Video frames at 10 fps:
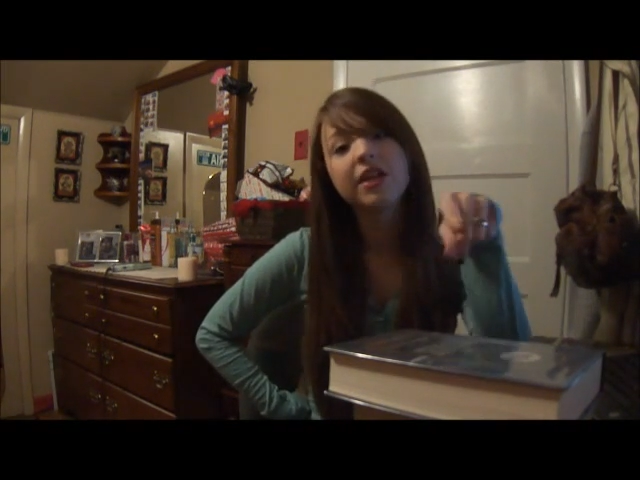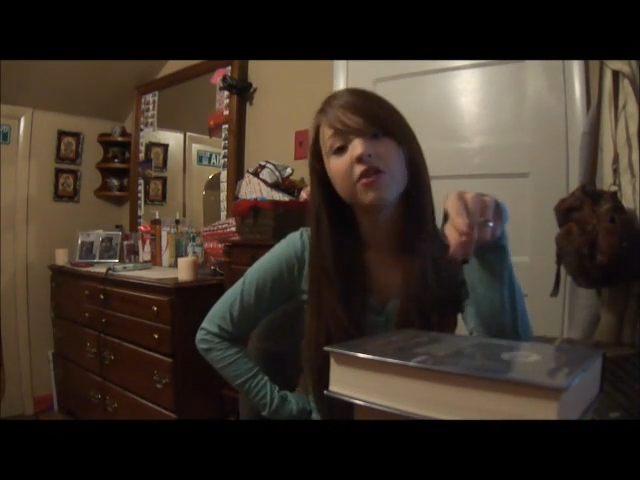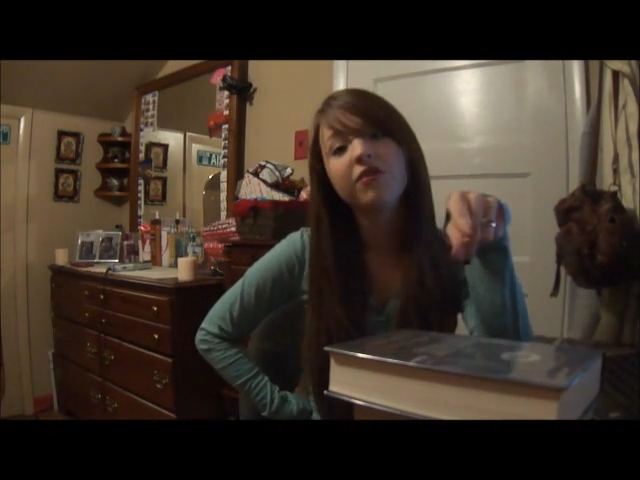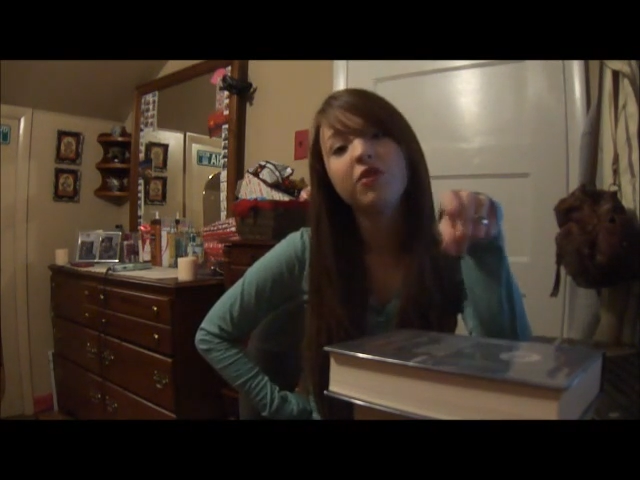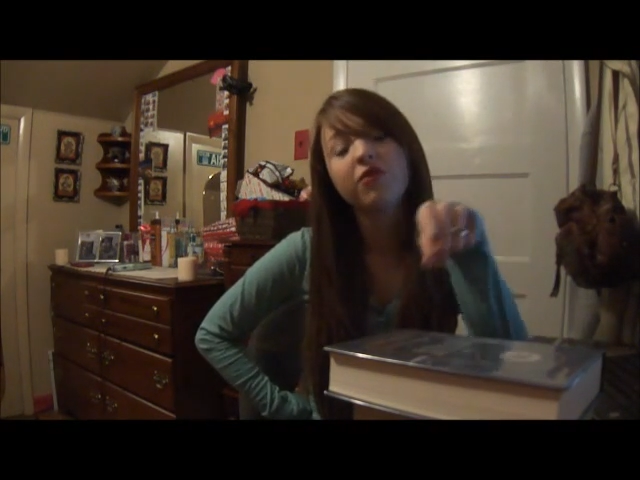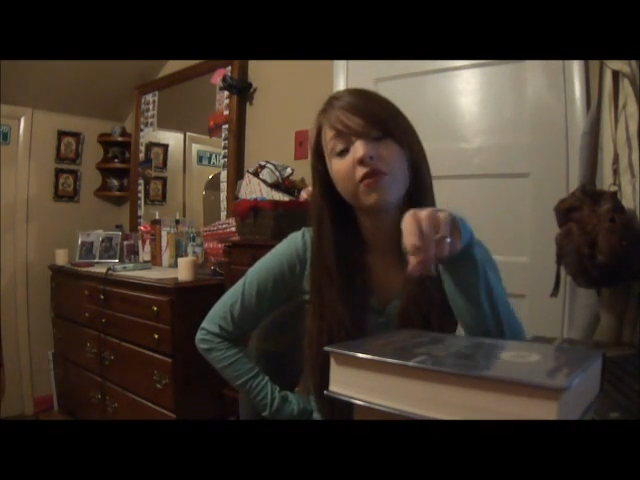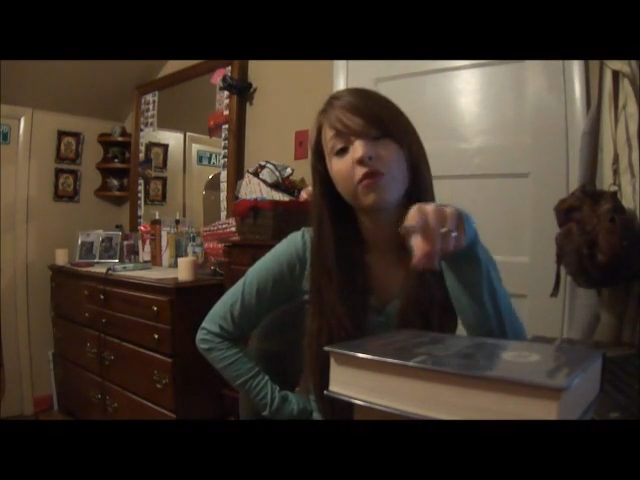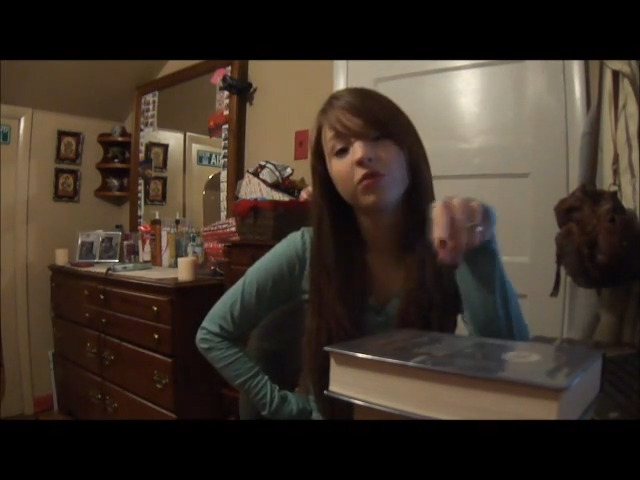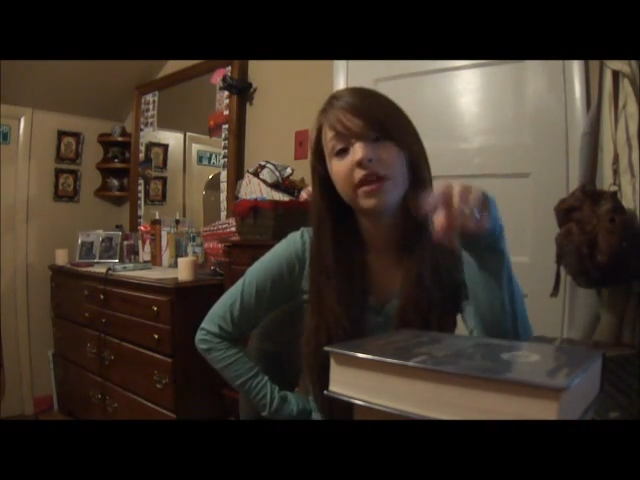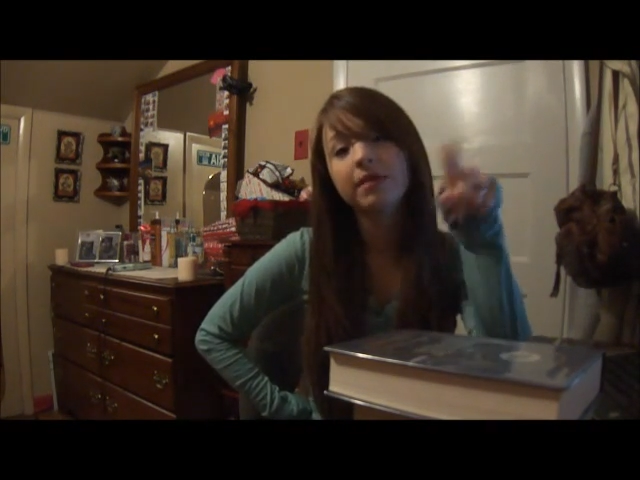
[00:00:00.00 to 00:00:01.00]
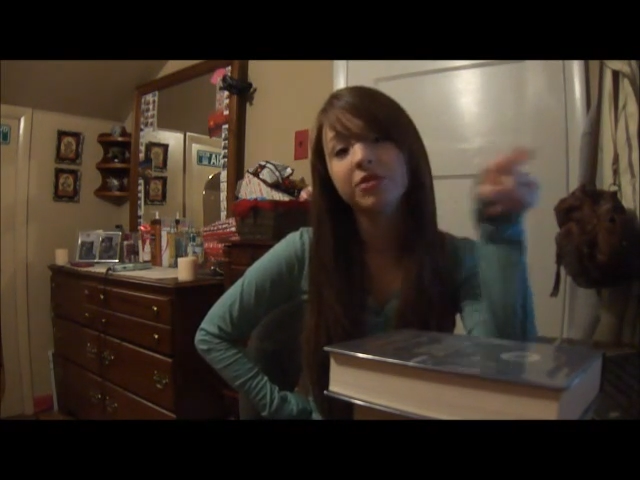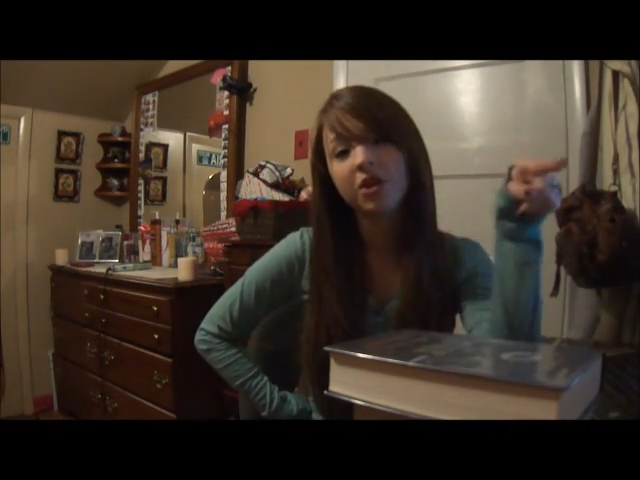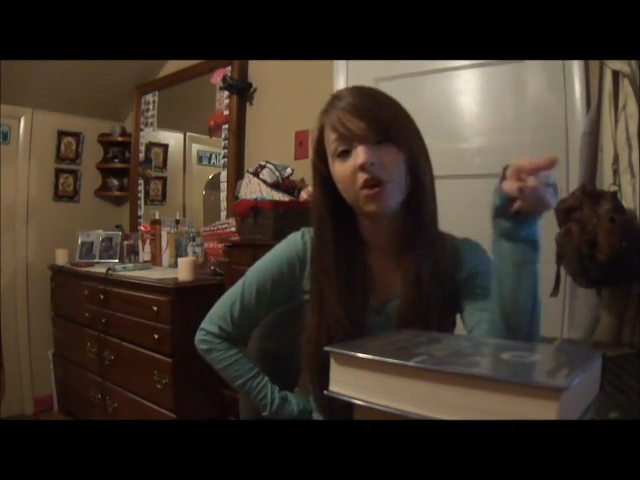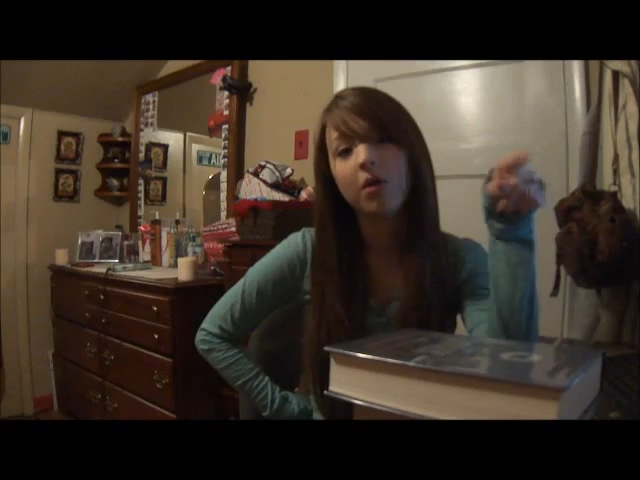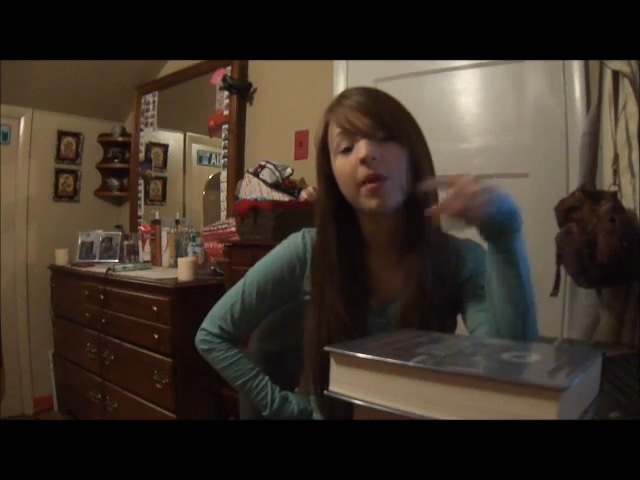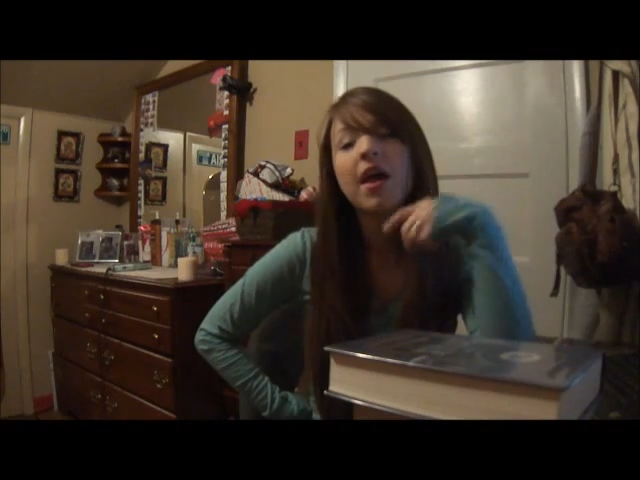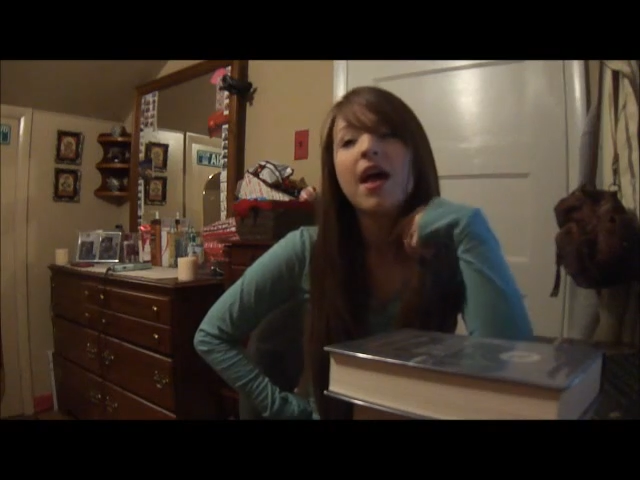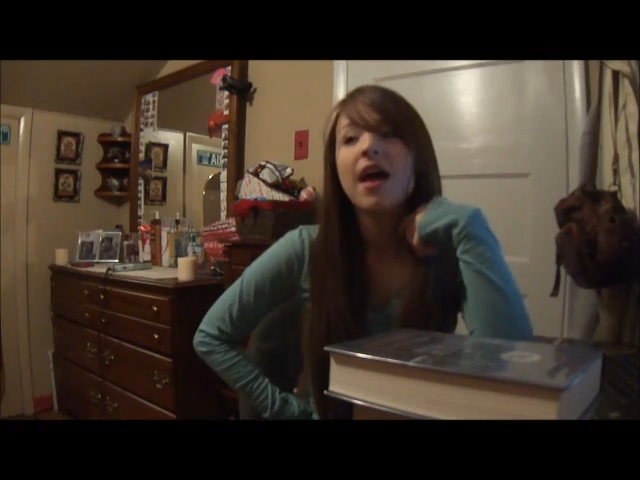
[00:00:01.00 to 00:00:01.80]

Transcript: interview for a full-time job,